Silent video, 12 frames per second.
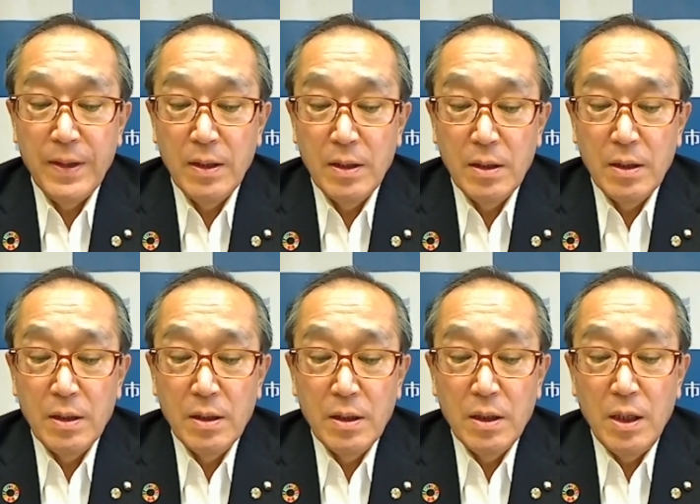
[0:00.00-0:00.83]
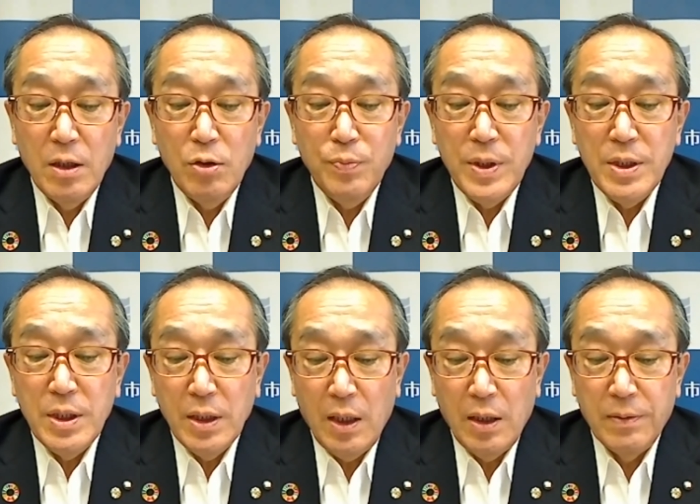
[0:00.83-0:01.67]
in
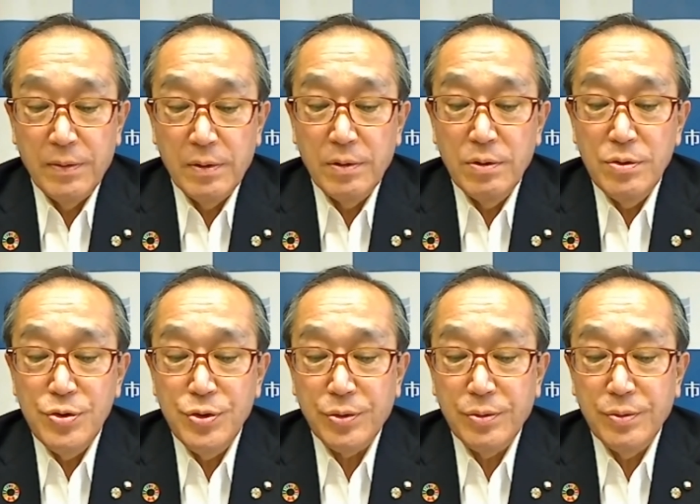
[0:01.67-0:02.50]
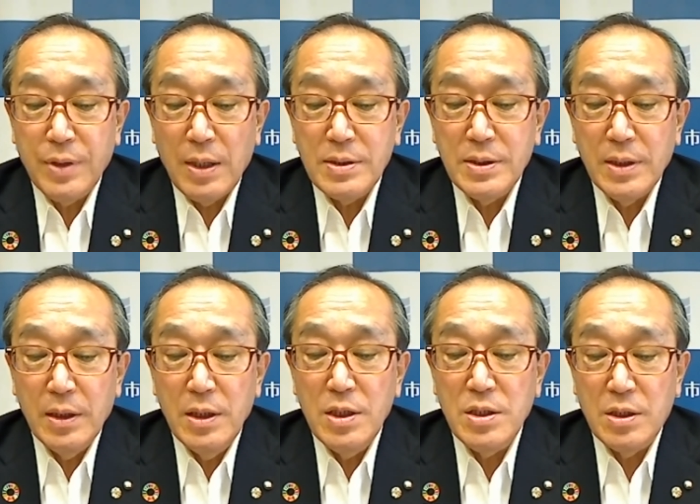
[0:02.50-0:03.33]
2014,
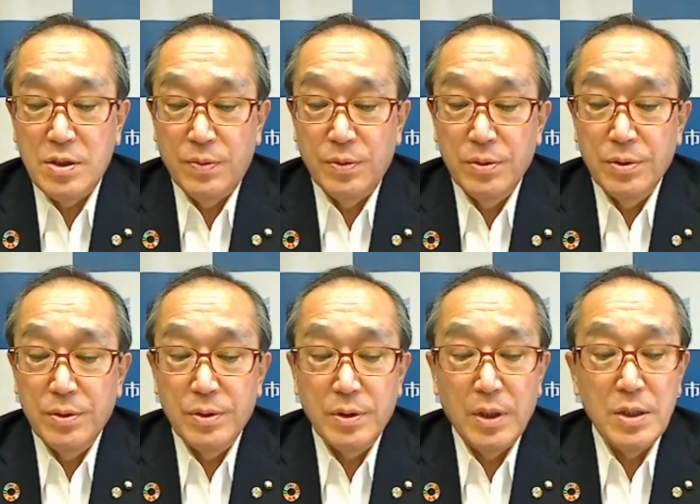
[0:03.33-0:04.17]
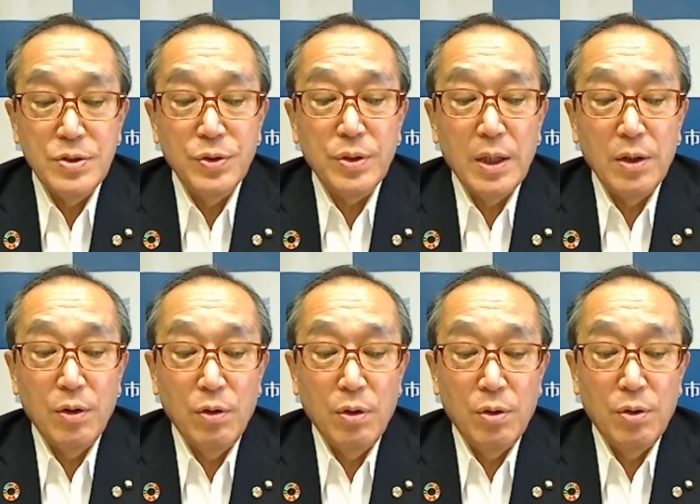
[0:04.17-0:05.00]
NPDI has
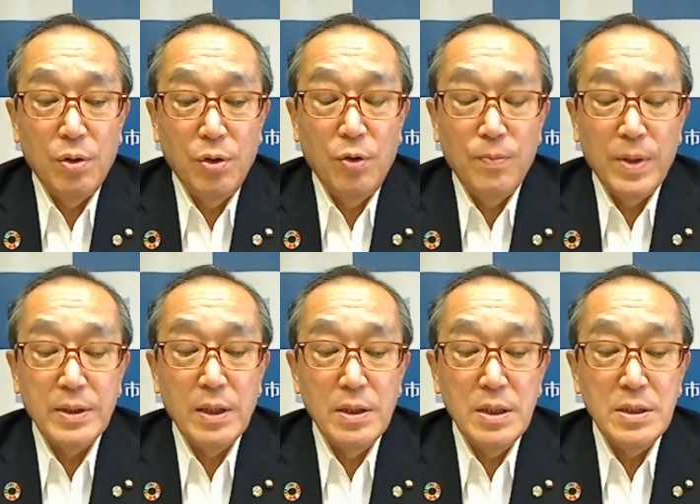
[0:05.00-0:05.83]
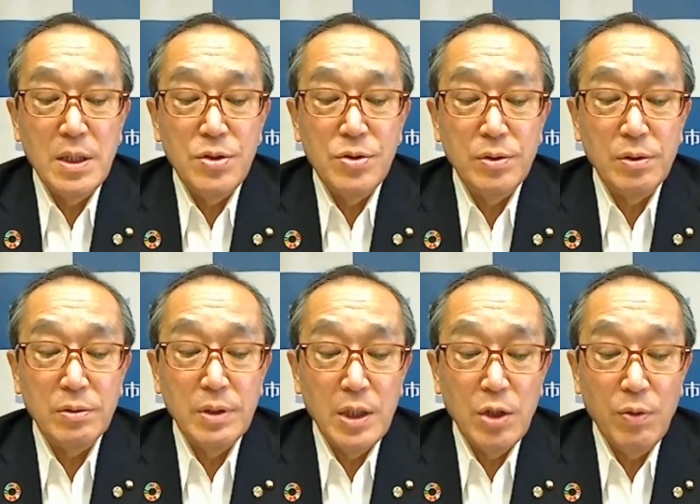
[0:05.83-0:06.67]
been held in Hiroshima. And in
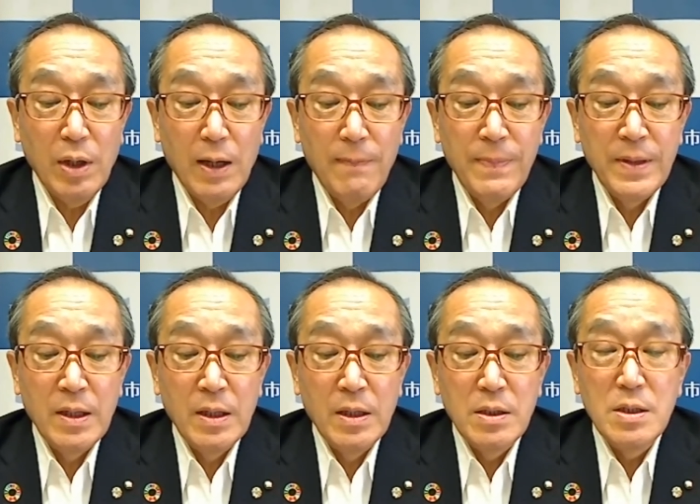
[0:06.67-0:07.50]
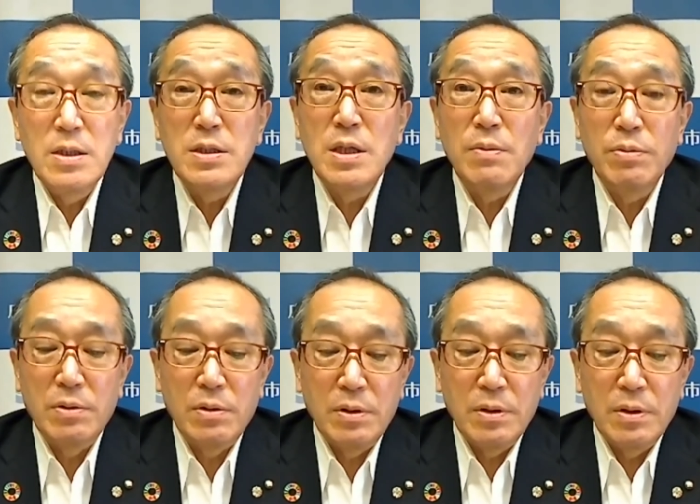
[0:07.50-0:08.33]
2016, there was the
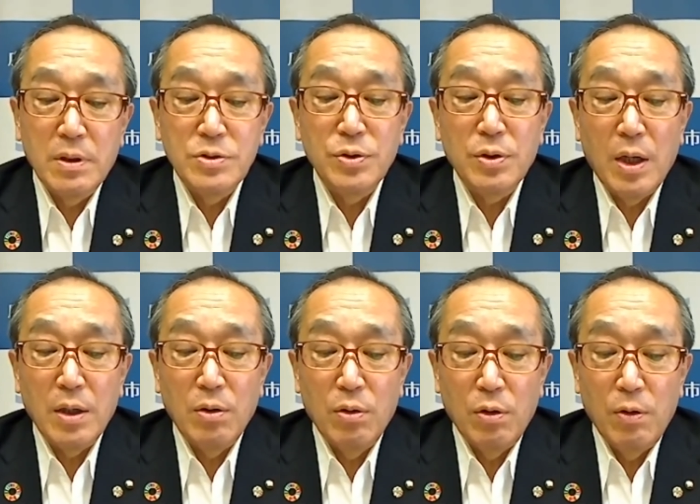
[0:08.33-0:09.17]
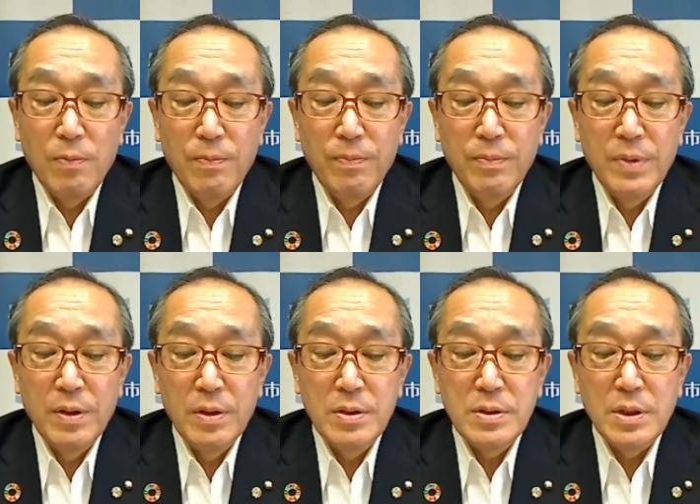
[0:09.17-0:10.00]
G7 foreign ministers
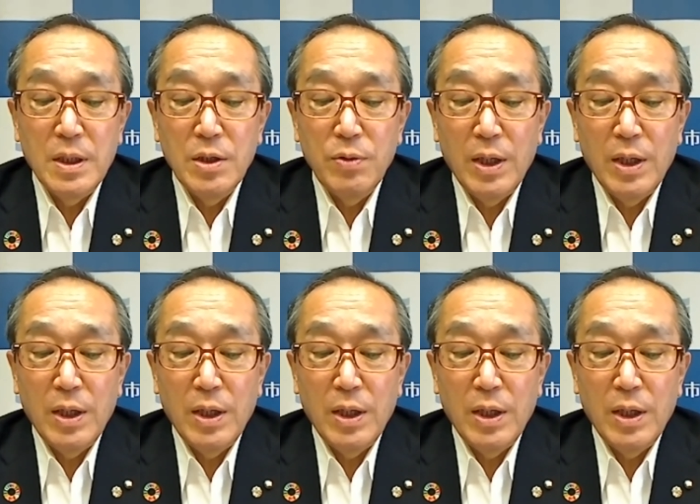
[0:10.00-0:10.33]
meeting.